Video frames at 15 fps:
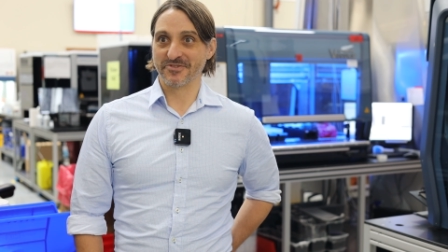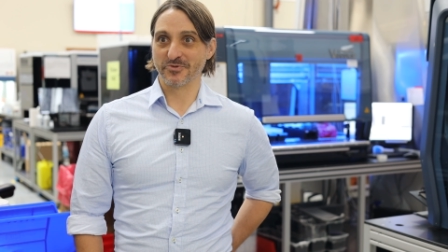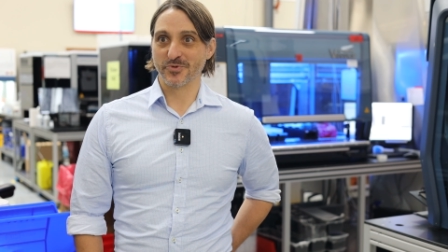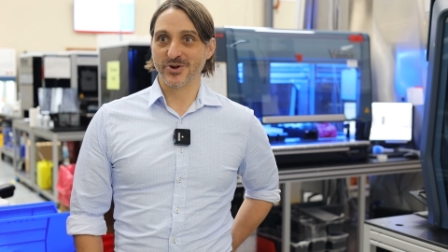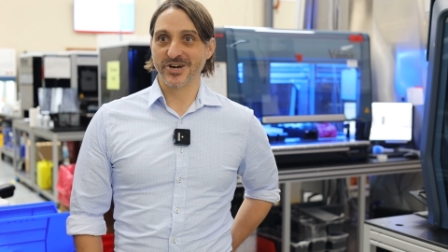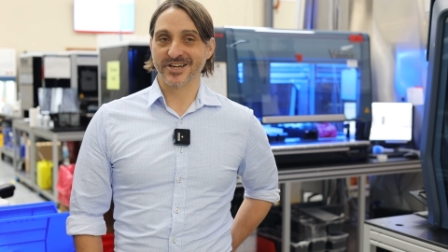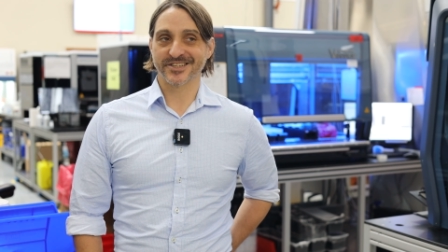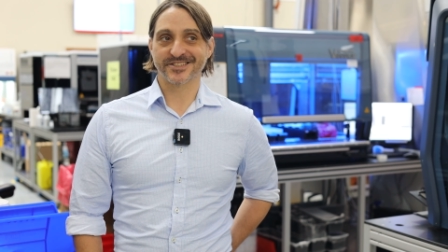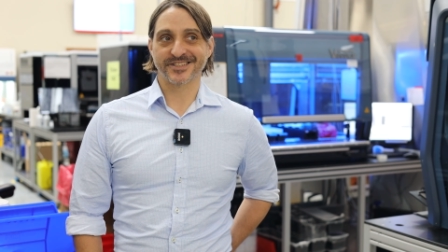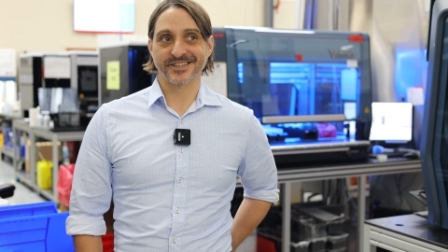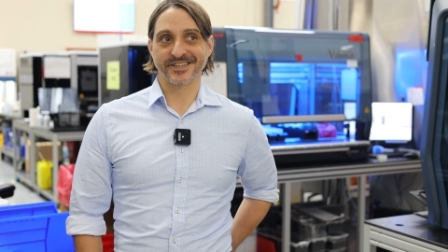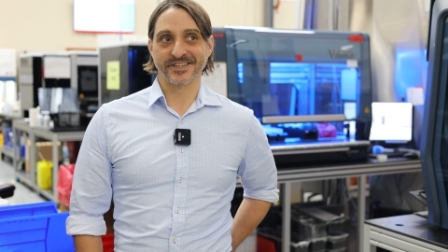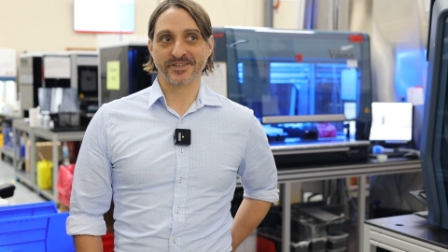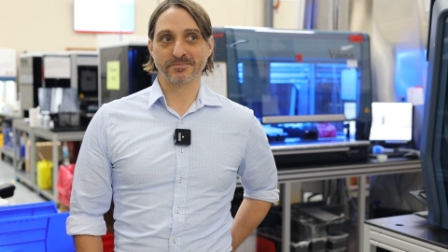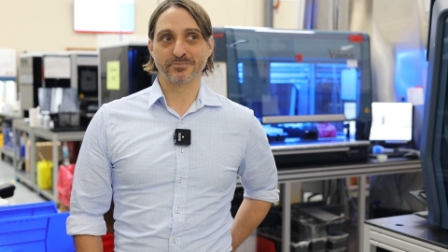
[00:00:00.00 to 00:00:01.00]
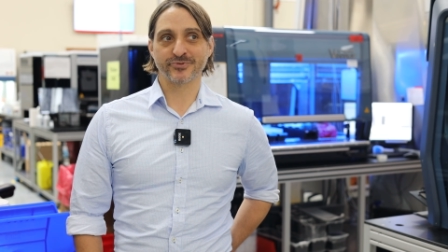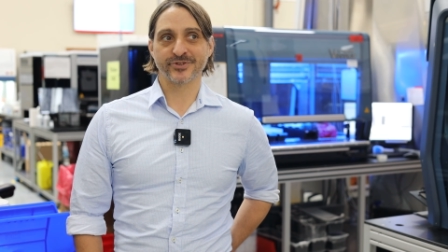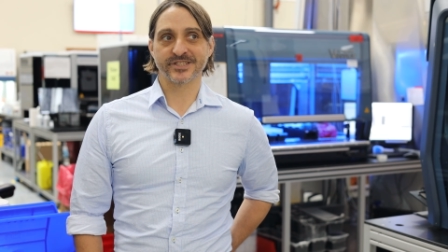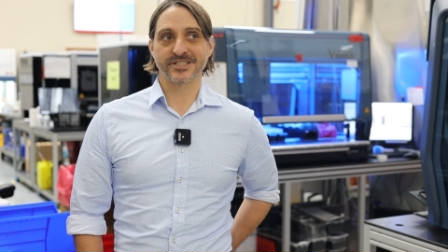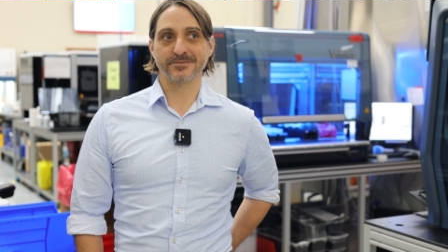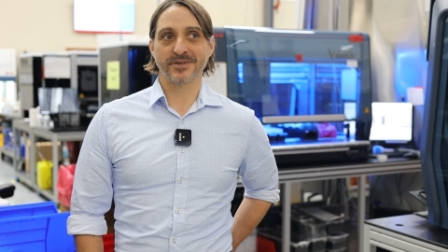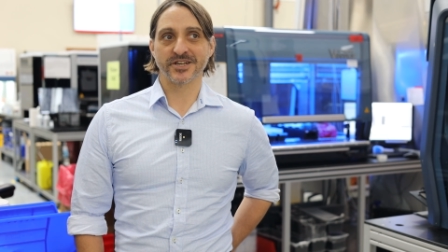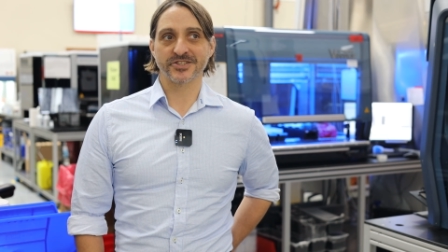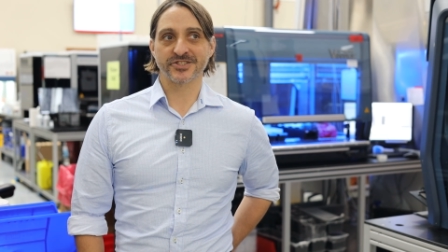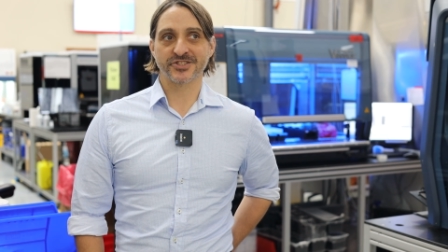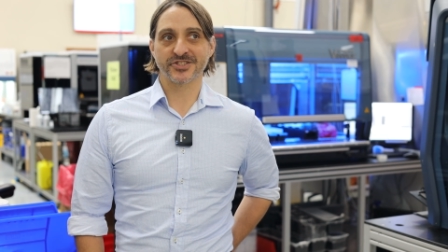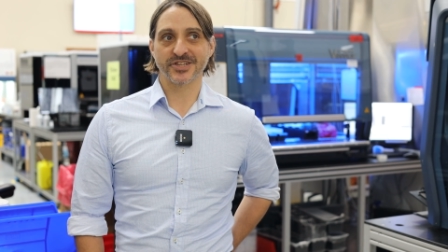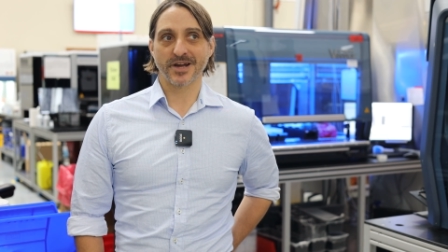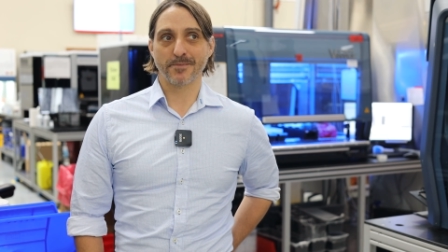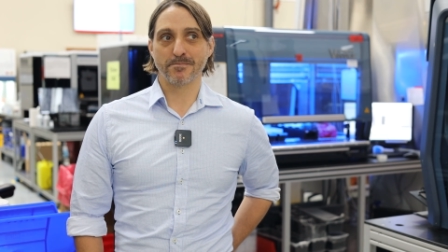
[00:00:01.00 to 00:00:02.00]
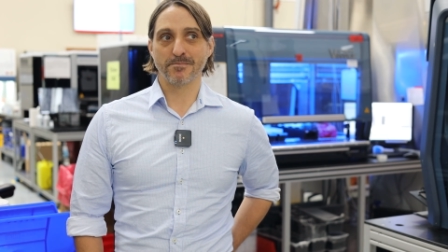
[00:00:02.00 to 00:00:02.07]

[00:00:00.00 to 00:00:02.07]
I've worked in pretty much